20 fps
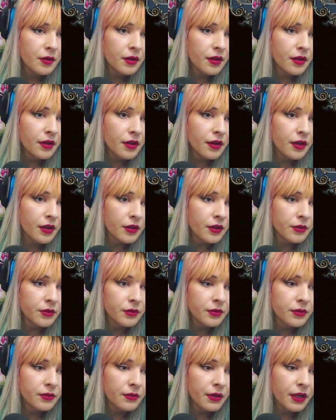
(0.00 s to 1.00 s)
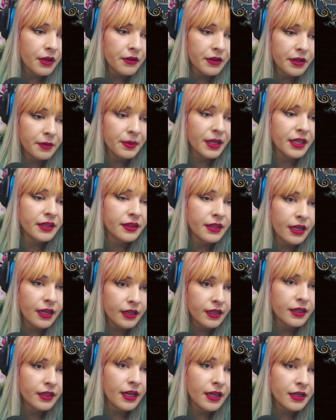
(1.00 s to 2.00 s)
Oh, we already made that
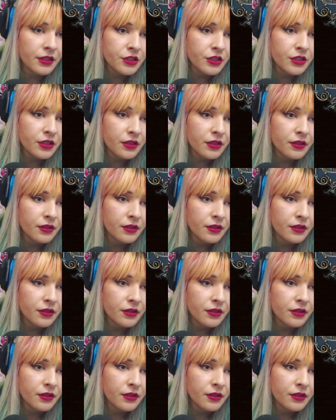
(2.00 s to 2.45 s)
connection.